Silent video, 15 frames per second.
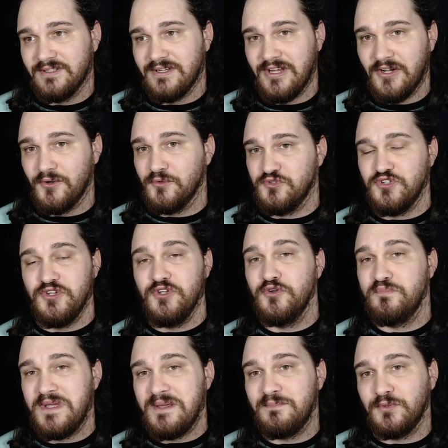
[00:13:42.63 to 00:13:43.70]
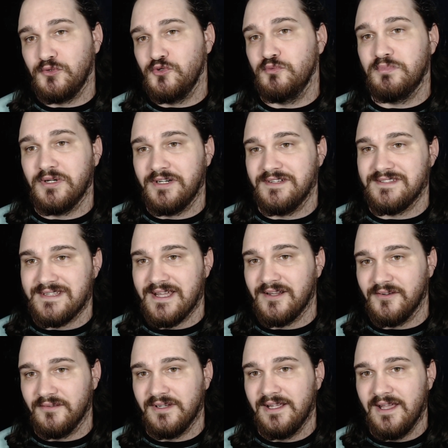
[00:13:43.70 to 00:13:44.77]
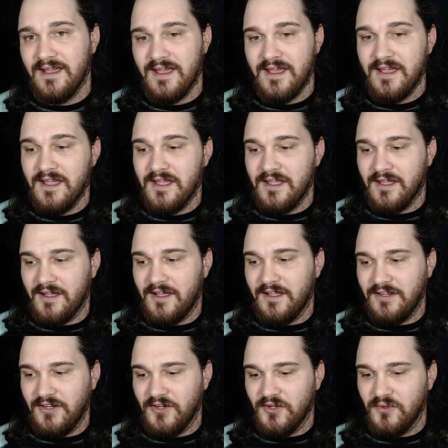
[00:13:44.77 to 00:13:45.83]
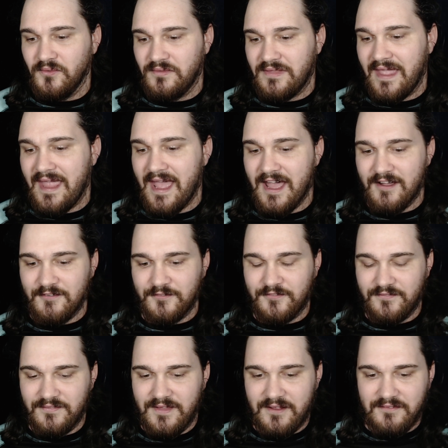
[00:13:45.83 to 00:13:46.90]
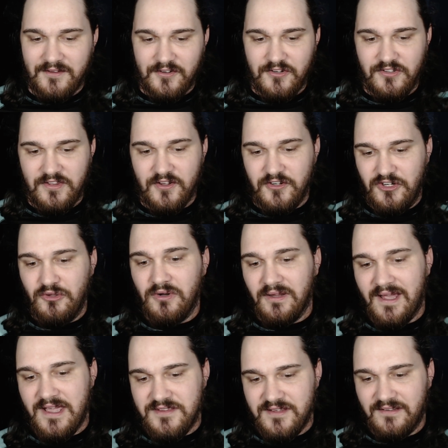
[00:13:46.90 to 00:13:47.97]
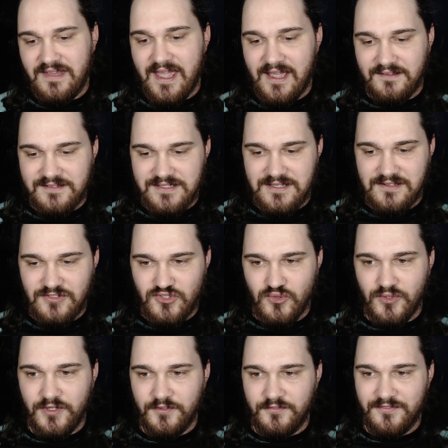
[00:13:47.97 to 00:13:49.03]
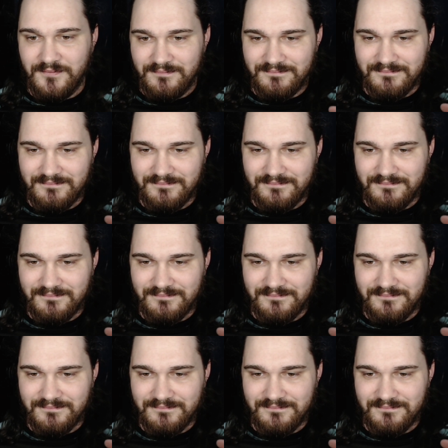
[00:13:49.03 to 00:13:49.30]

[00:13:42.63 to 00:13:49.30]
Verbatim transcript: you know, to you people who put us down, uh, you know, they have, they're, they're, they're utilizing that sort of